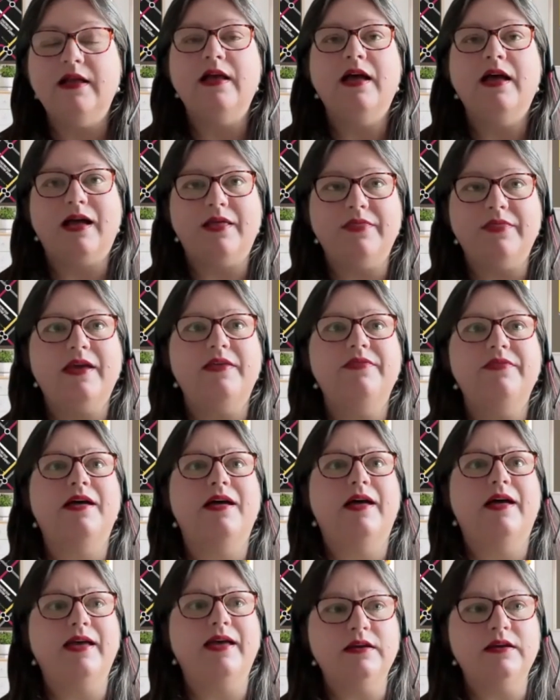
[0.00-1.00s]
And then that
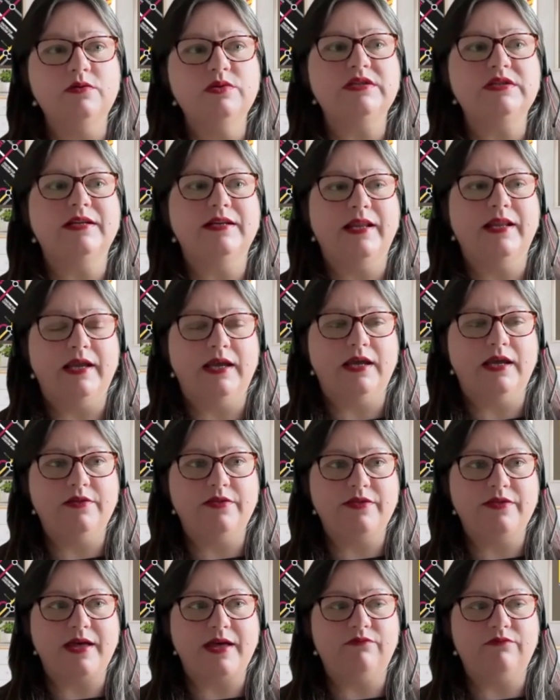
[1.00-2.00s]
outer layer,
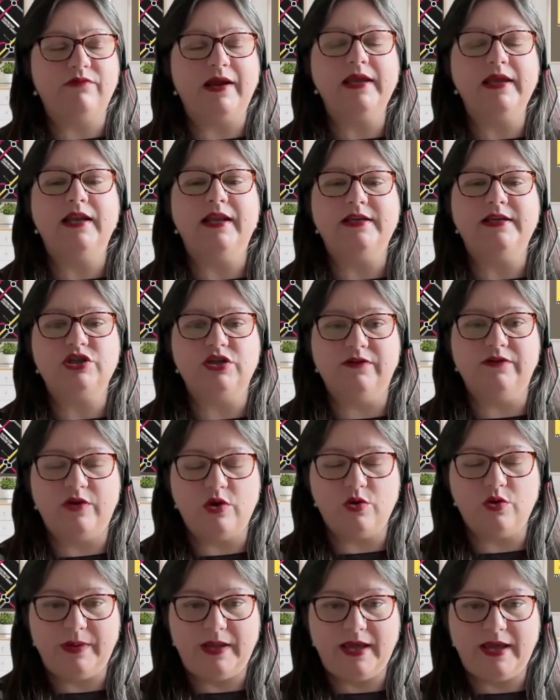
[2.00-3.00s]
that regulation of your
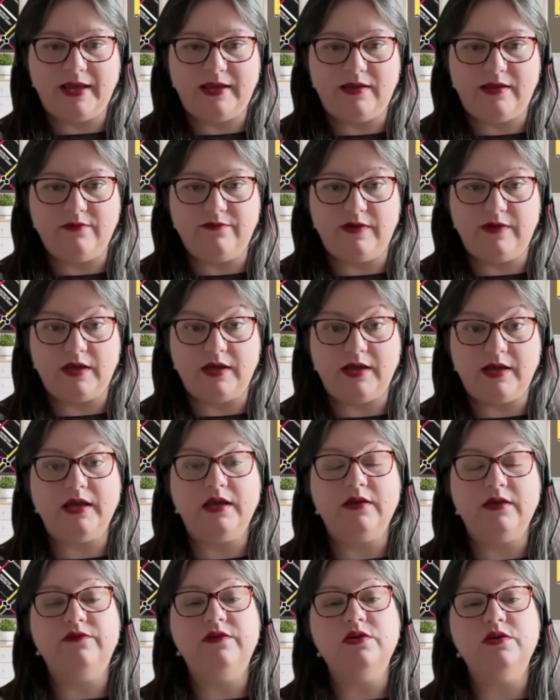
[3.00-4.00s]
behavior,
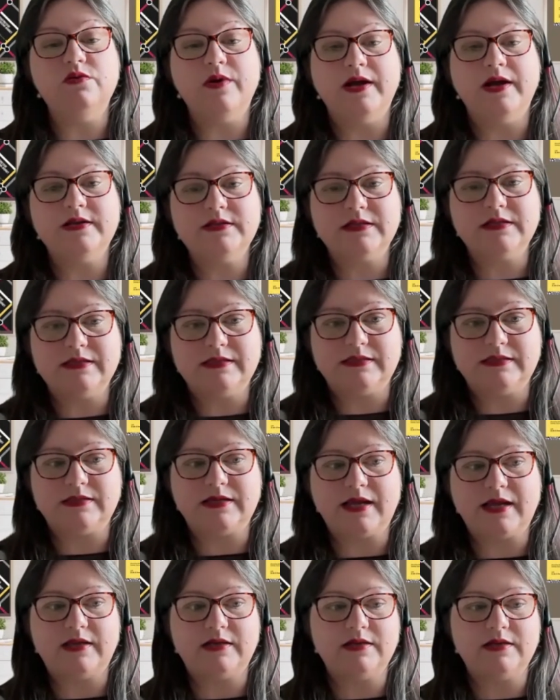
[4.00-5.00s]
if you
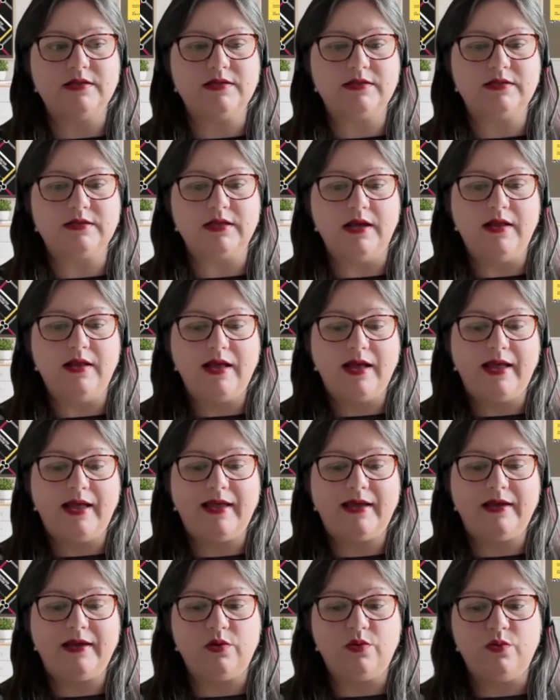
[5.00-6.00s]
understand
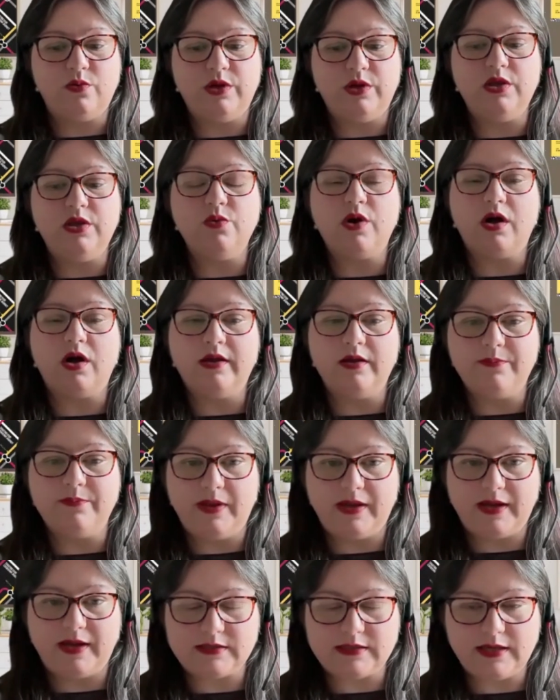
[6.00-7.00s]
how you are
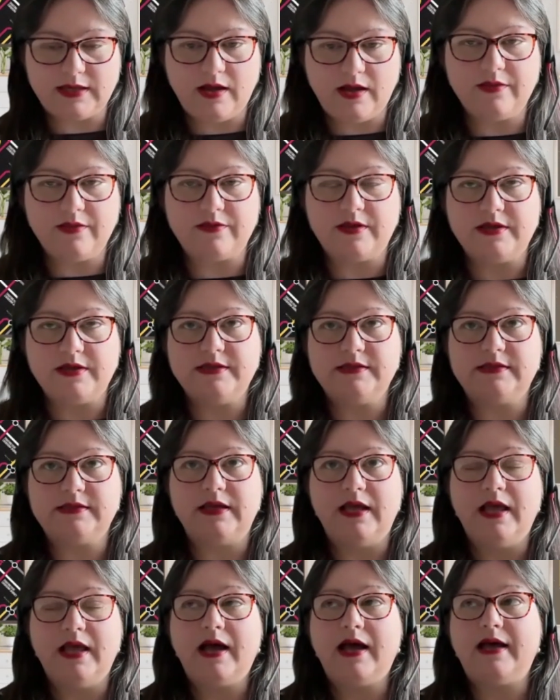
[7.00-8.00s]
impacting others
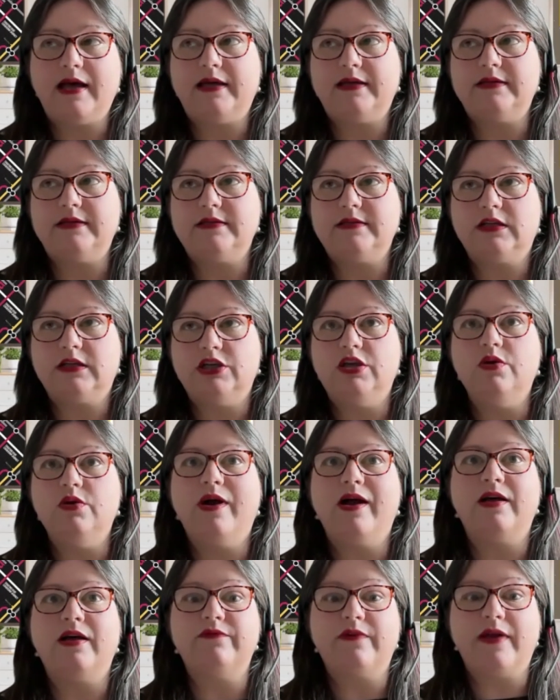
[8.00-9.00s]
and you
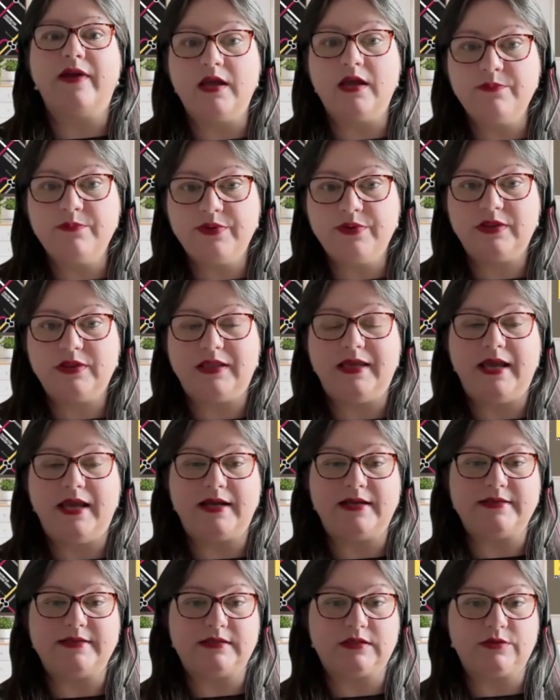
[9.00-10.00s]
have empathy
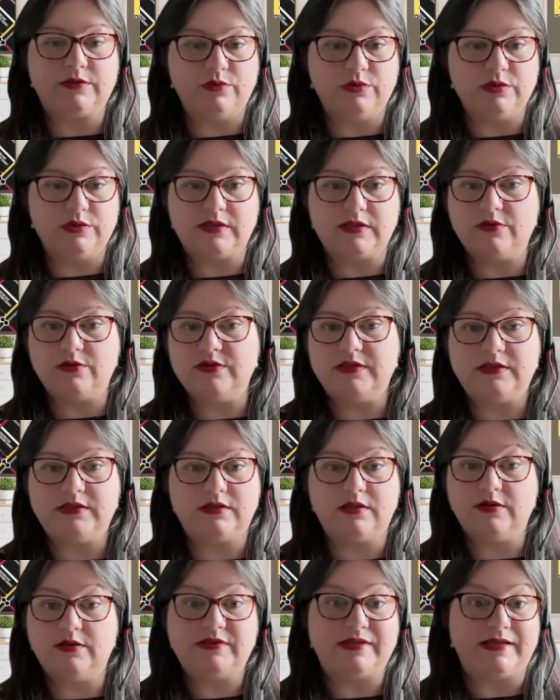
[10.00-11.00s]
as towards
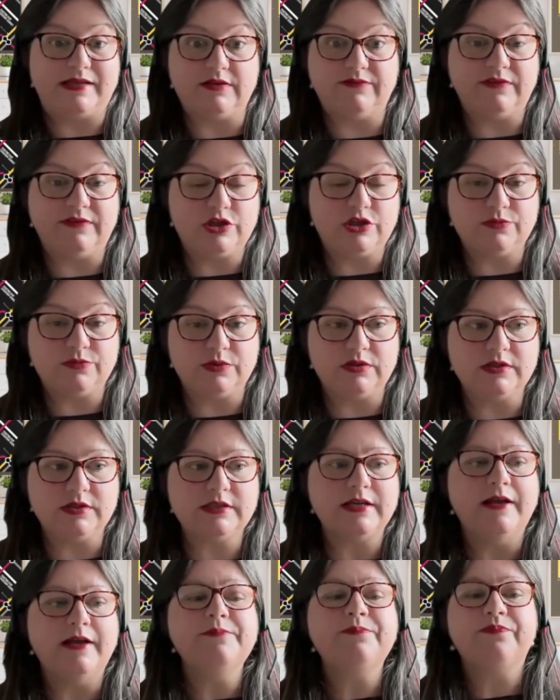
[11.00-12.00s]
those individuals,
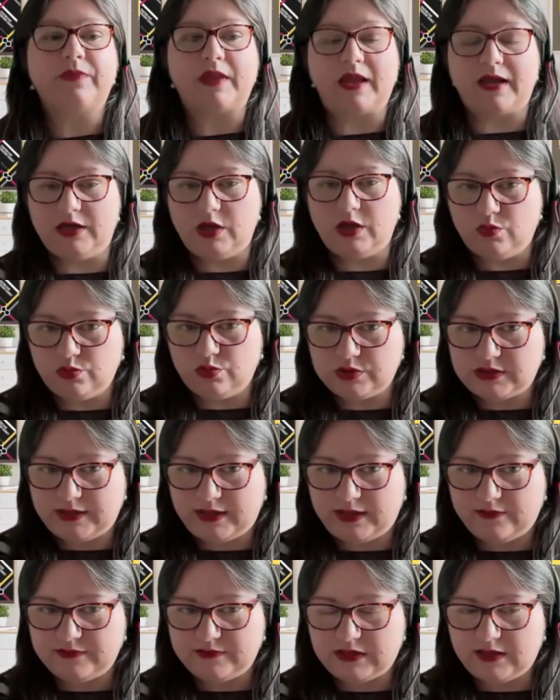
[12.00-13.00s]
and you also
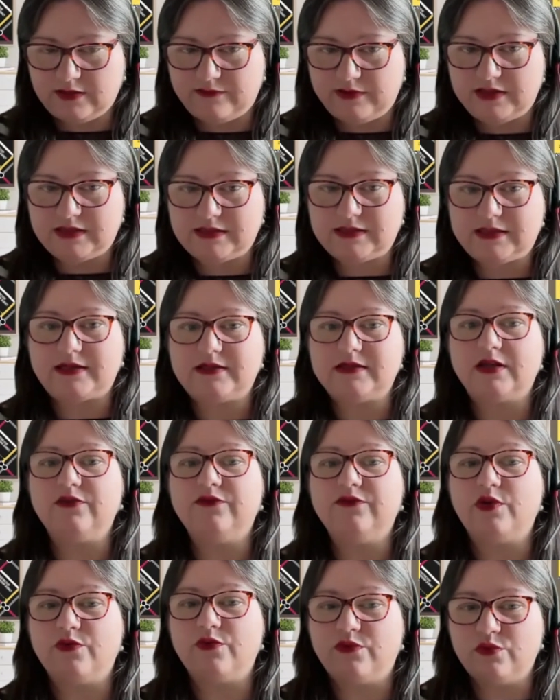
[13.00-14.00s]
have to have understanding of
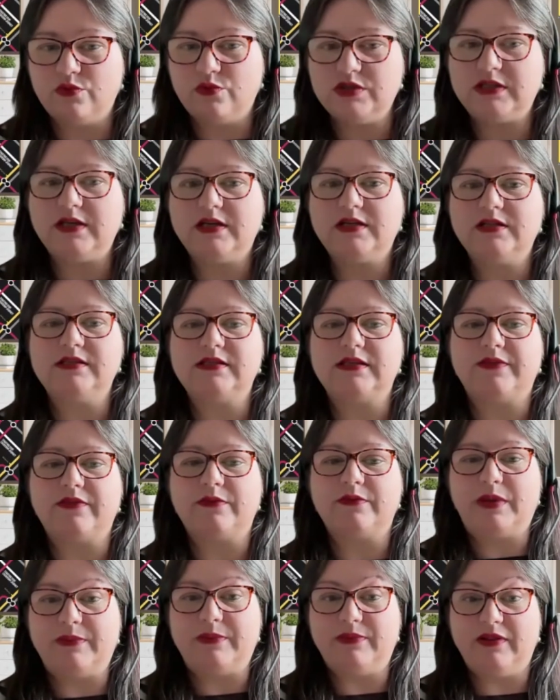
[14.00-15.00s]
your audience and the
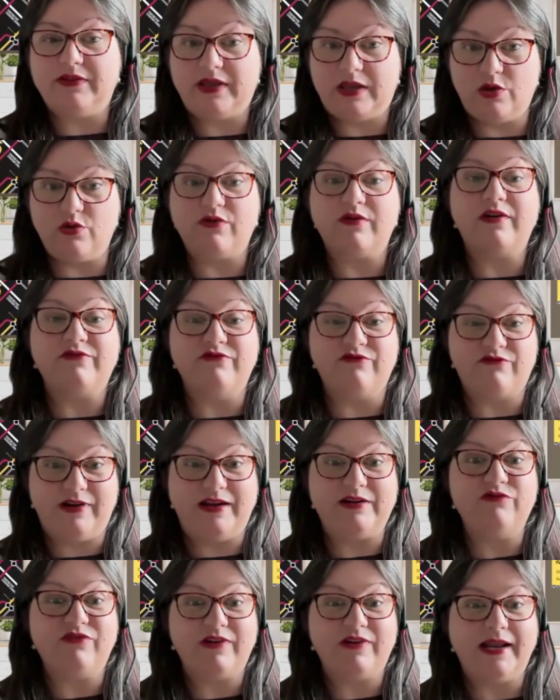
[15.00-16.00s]
people that you're
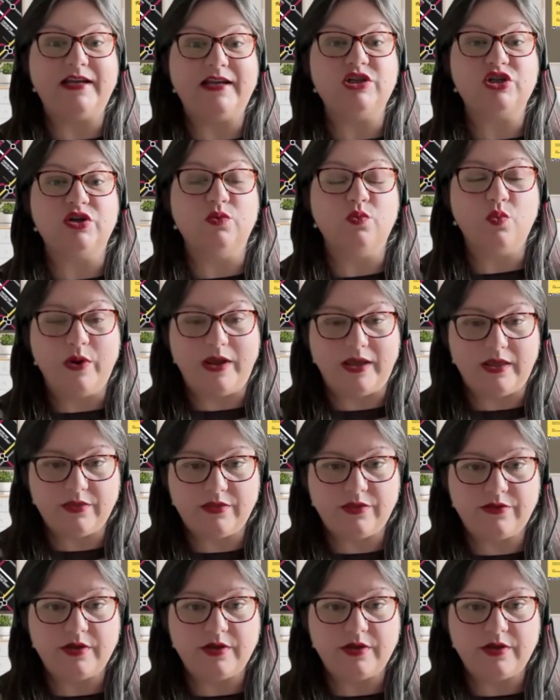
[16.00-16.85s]
in relation with,